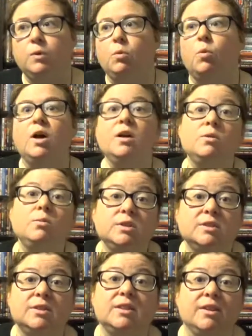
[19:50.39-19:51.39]
Why aren't we
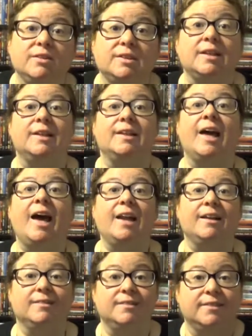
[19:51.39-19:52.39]
sitting here taking that in